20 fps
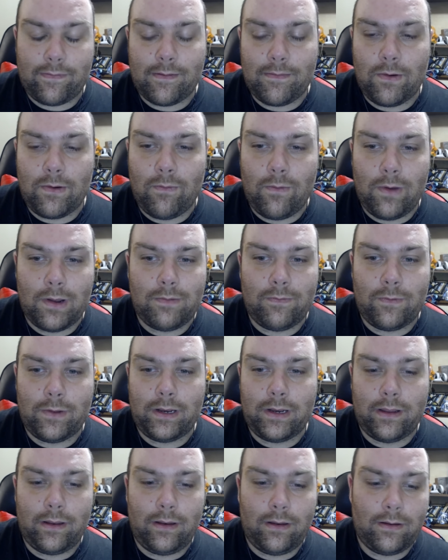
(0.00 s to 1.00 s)
from a
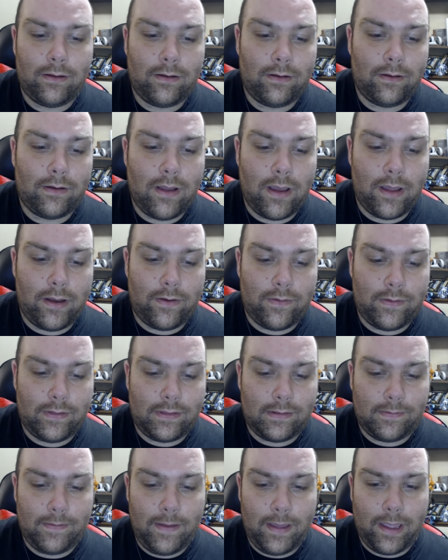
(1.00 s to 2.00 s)

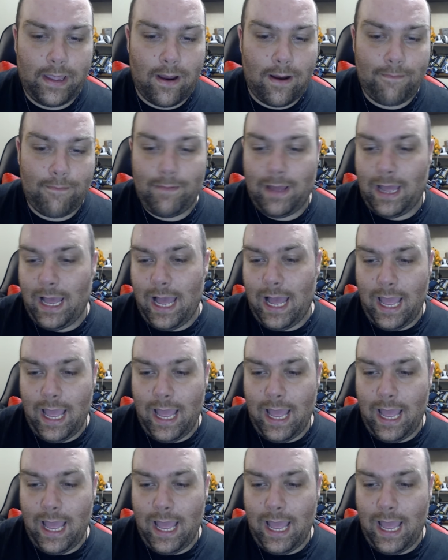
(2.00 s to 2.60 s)
1/100th figure.